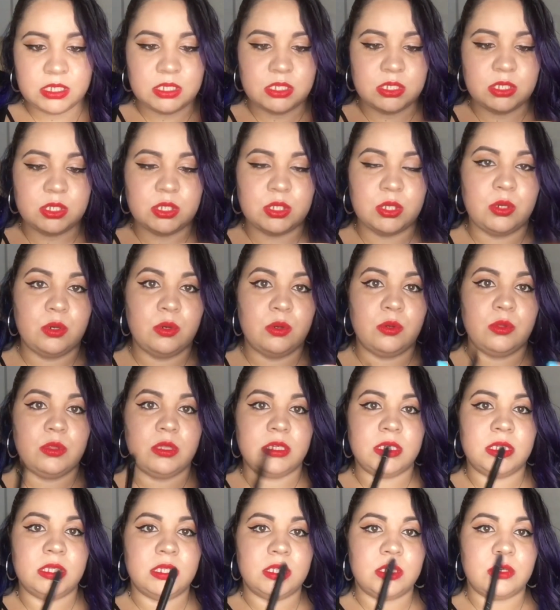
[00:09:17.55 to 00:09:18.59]
So
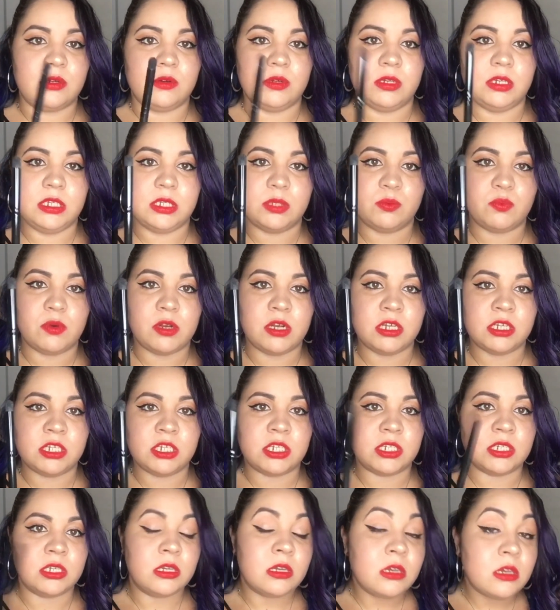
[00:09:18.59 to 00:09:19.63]
this is a crease
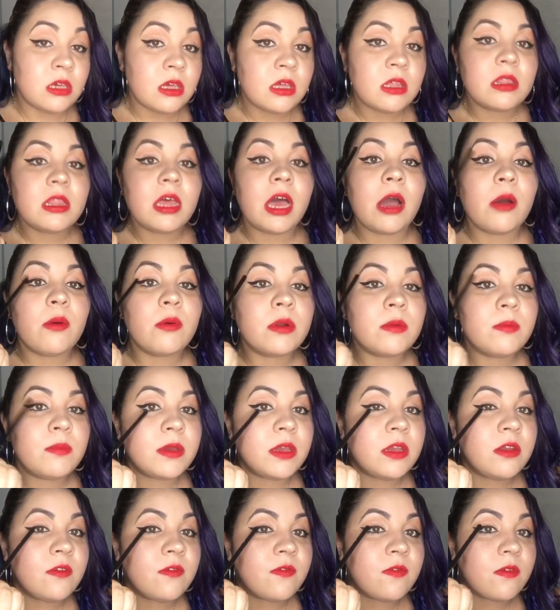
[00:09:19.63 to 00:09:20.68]
brush that would
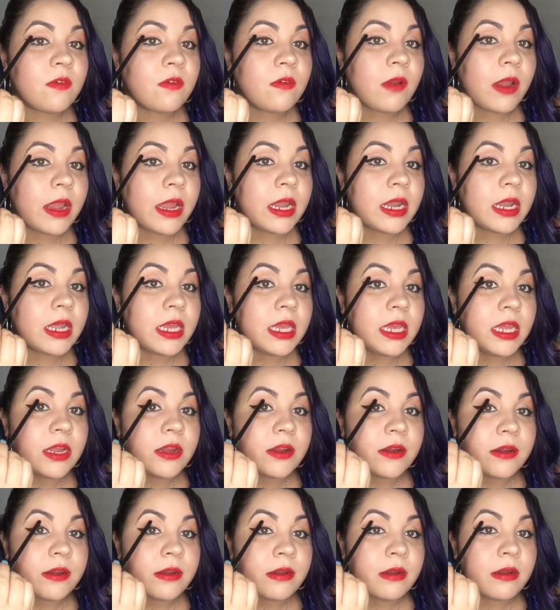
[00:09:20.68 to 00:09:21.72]
be for right
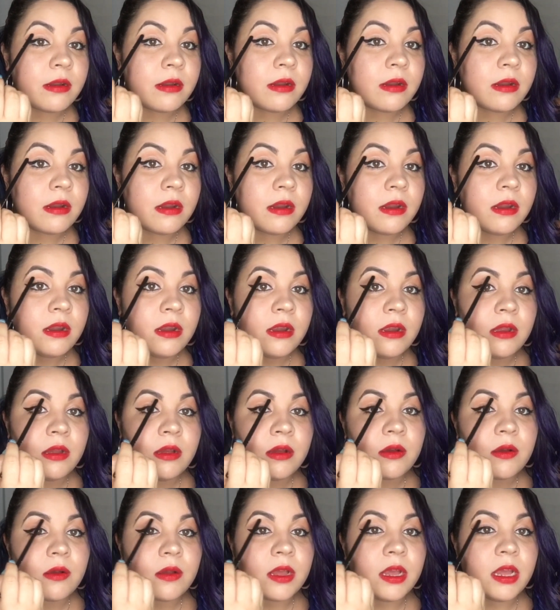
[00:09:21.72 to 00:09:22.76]
here
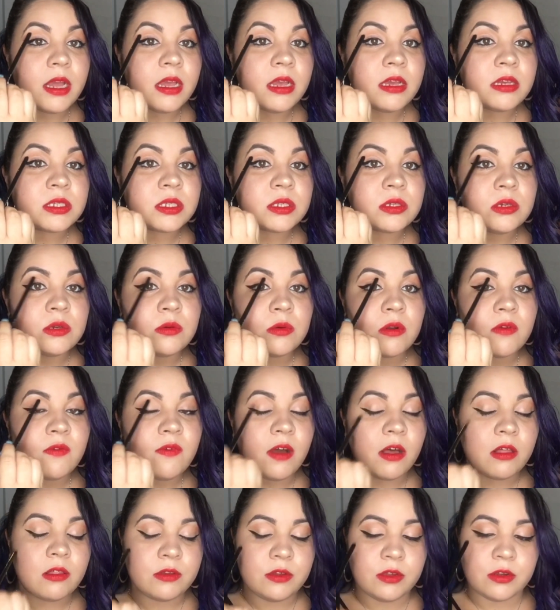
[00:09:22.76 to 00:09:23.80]
okay? So you would
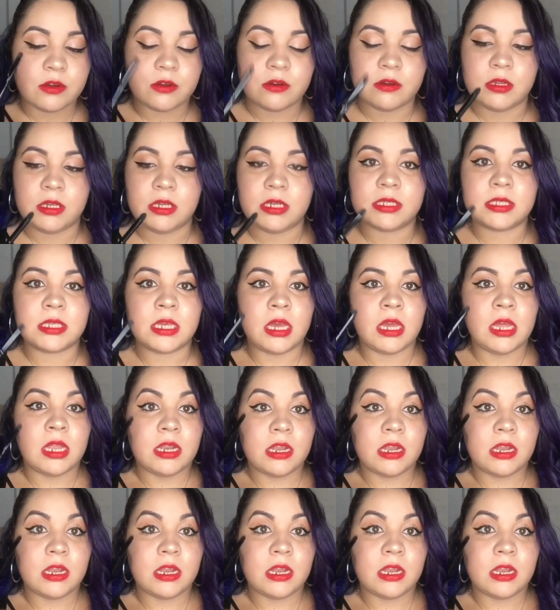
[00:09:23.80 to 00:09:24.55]
follow your crease.